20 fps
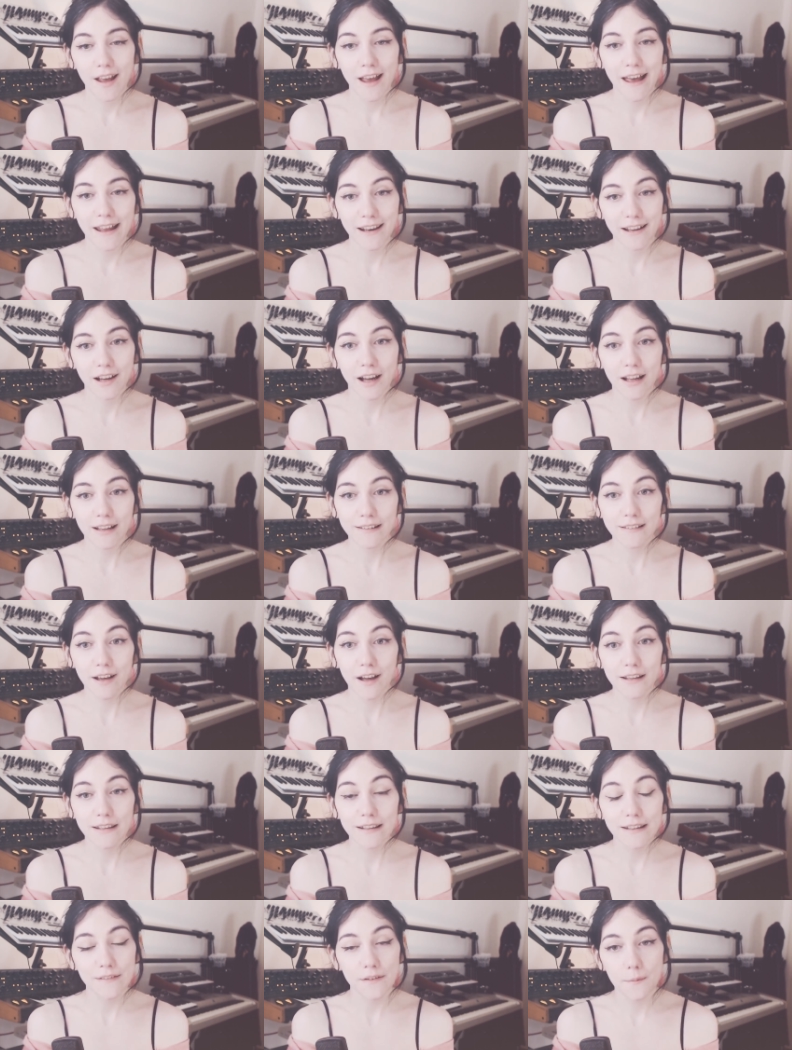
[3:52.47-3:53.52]
and I got
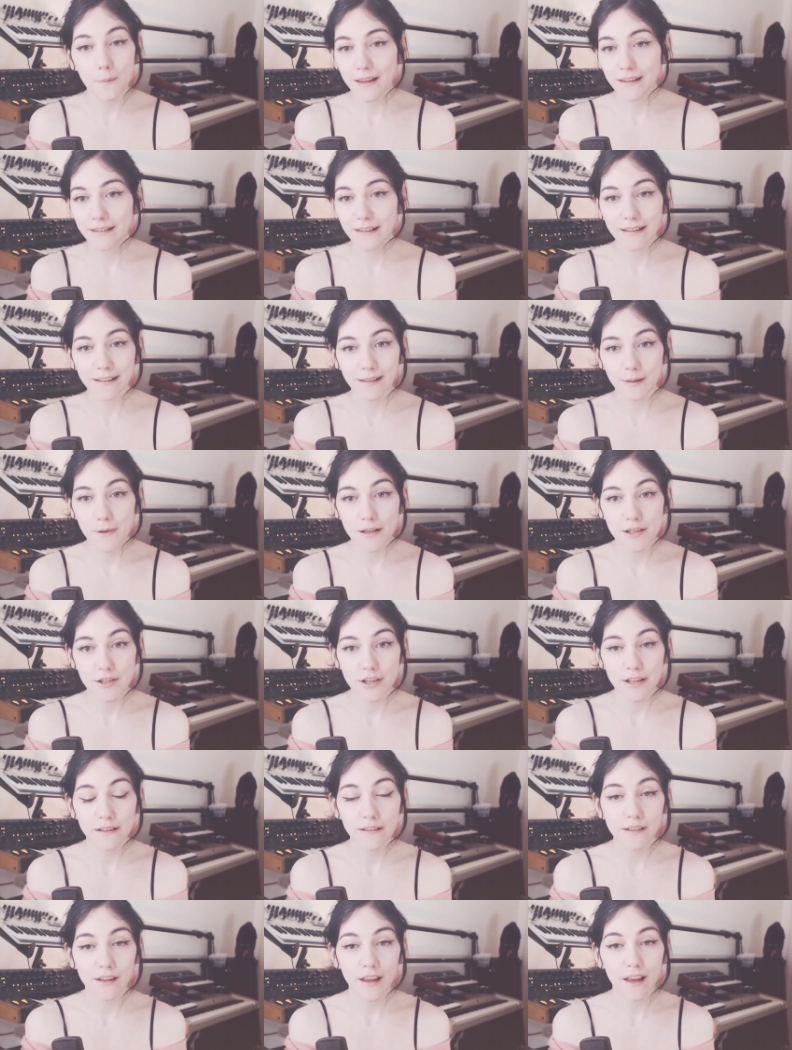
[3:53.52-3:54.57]
tons of amazing
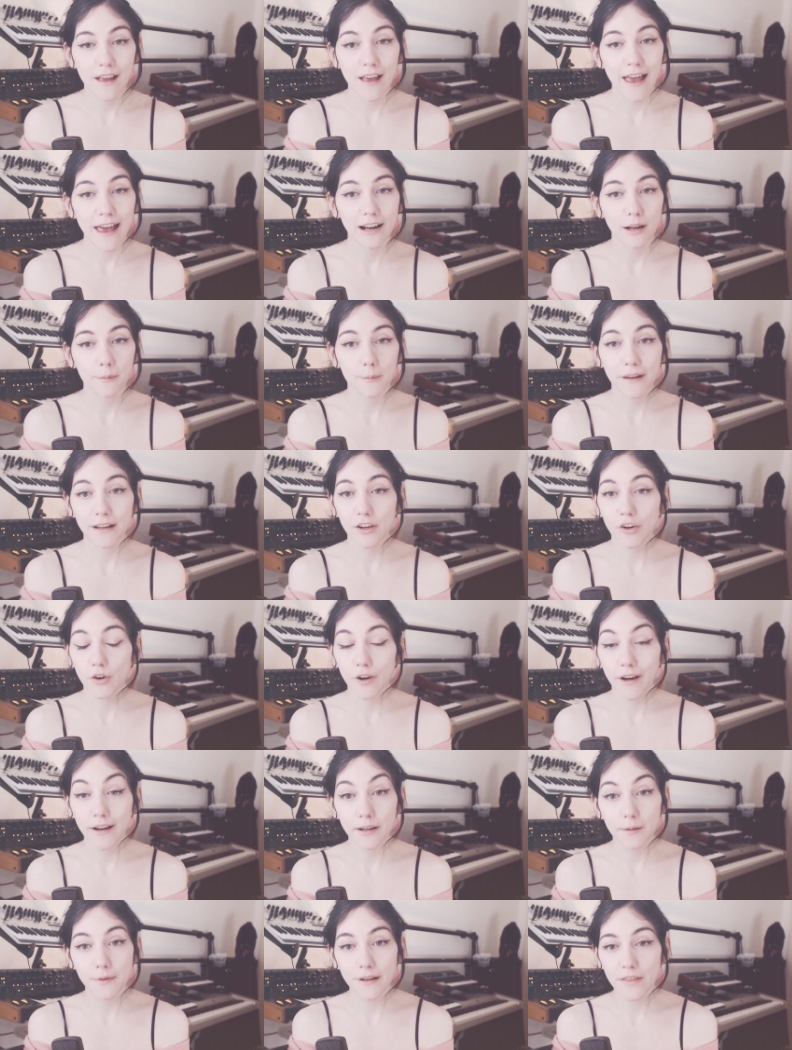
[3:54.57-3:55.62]
submissions, and I'm
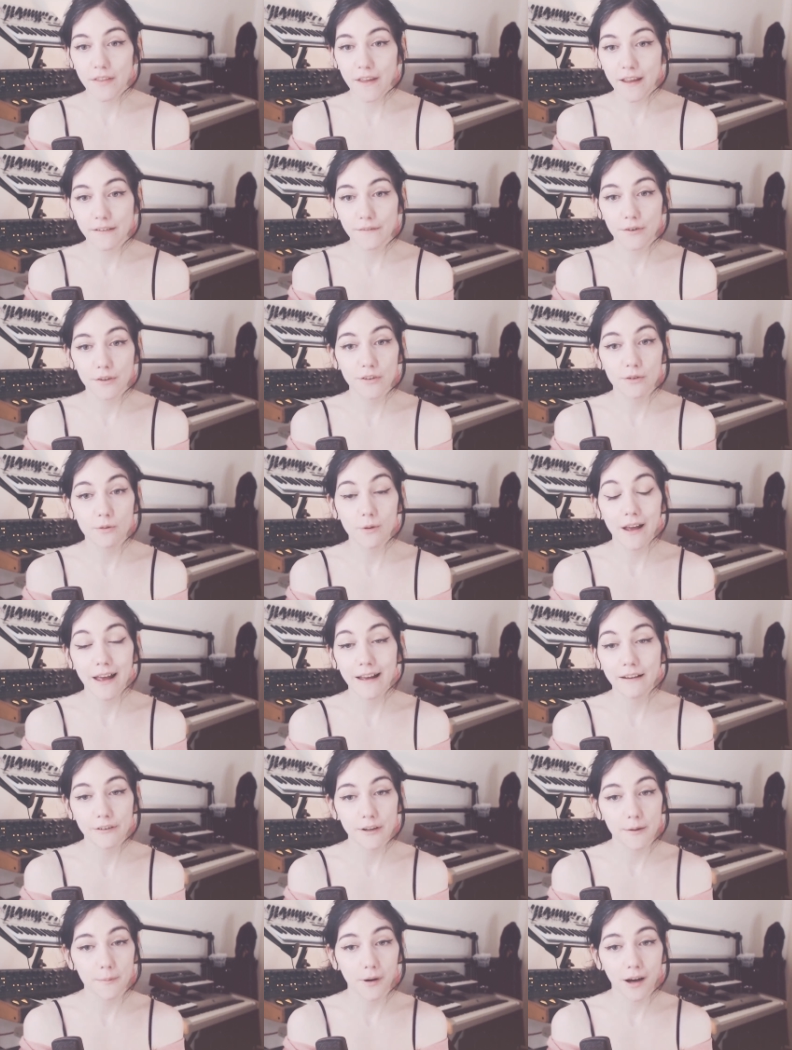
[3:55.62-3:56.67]
incredibly thankful to
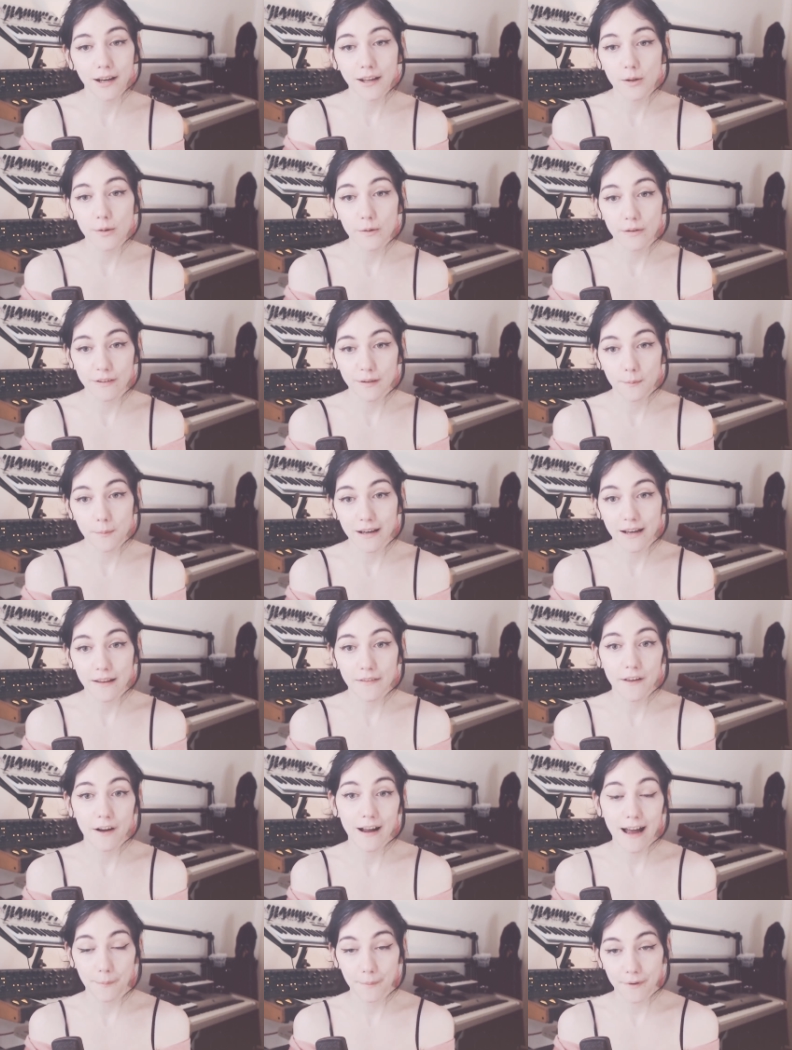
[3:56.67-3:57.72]
everybody who submitted
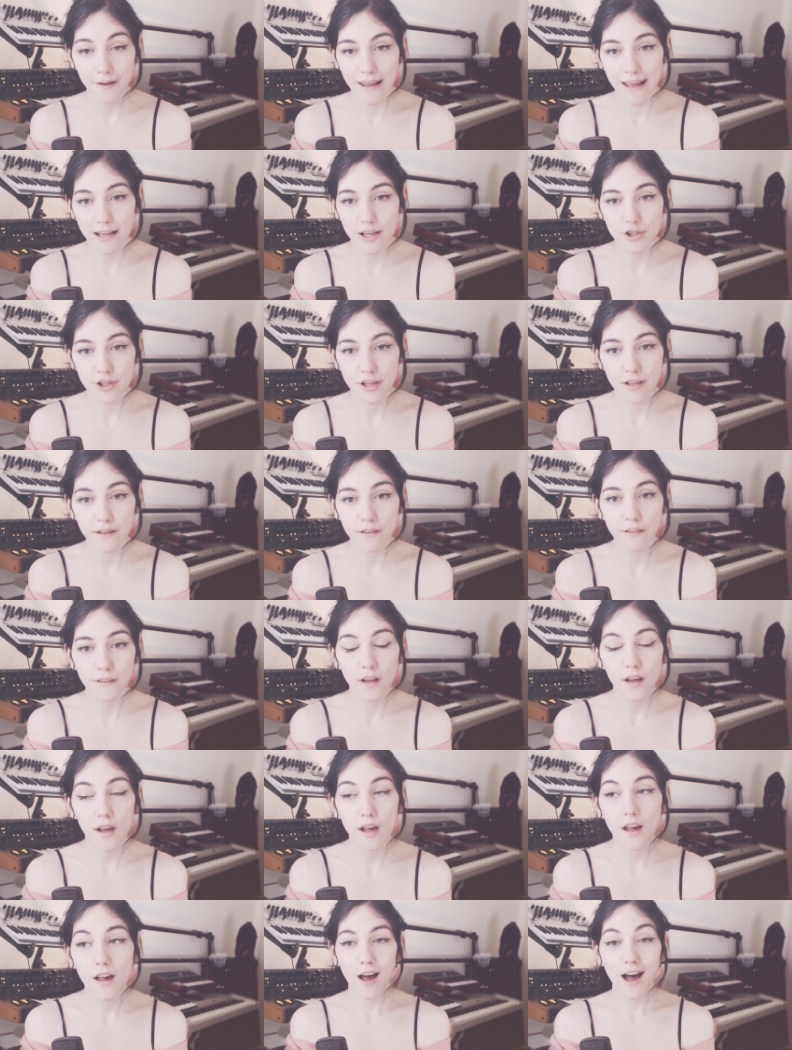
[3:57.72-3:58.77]
their applications.
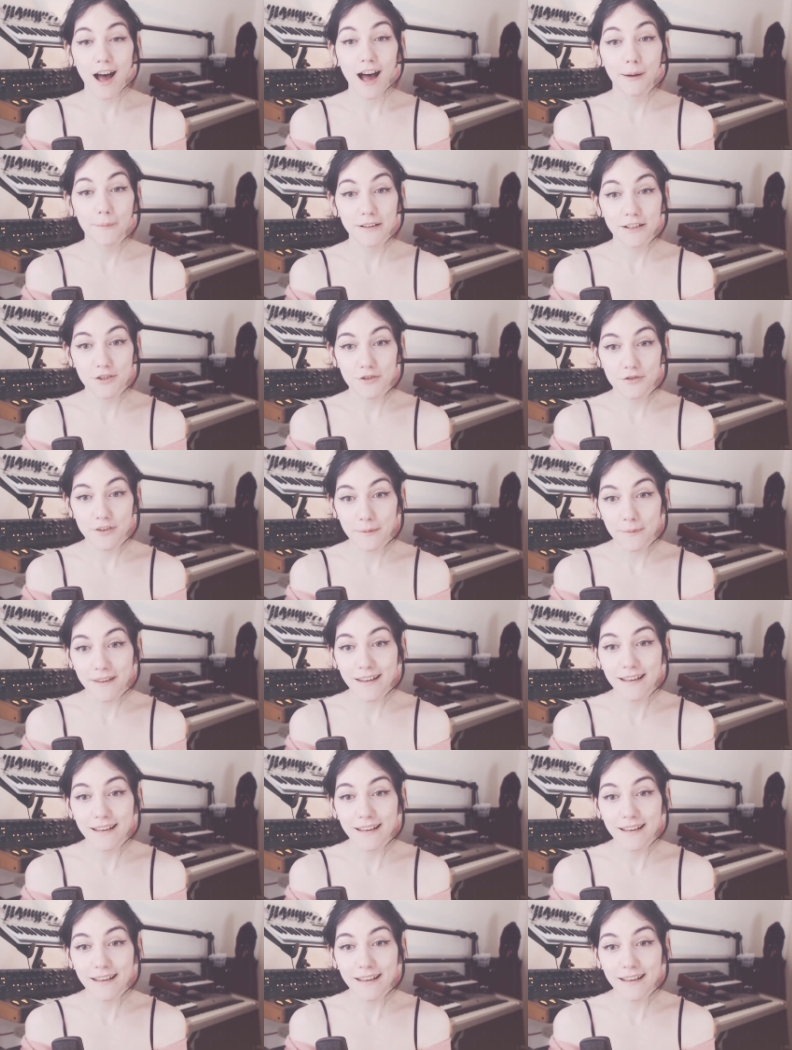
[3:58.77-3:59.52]
I'm extremely